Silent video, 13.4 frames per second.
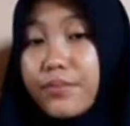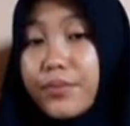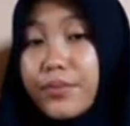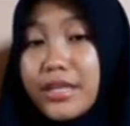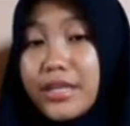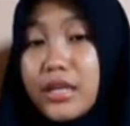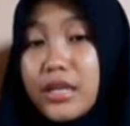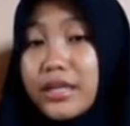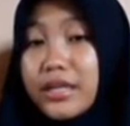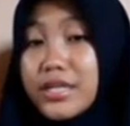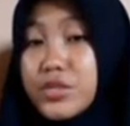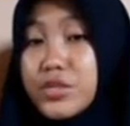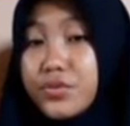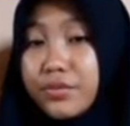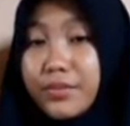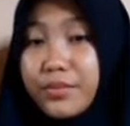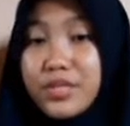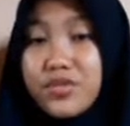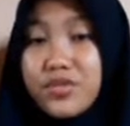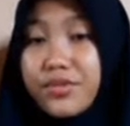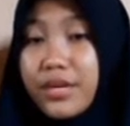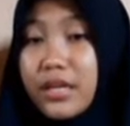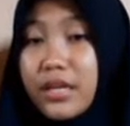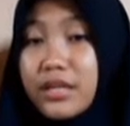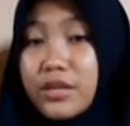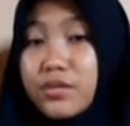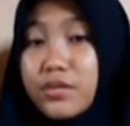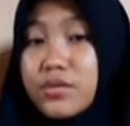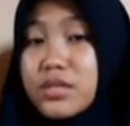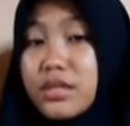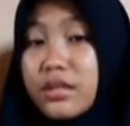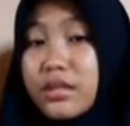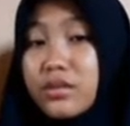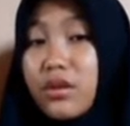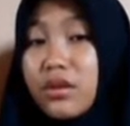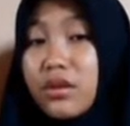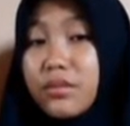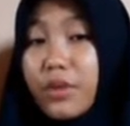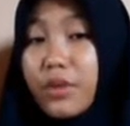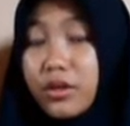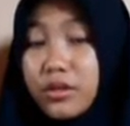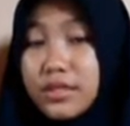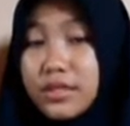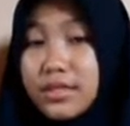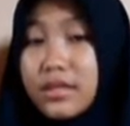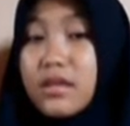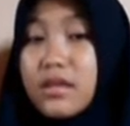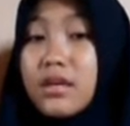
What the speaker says: practical lecture material using the toolbox.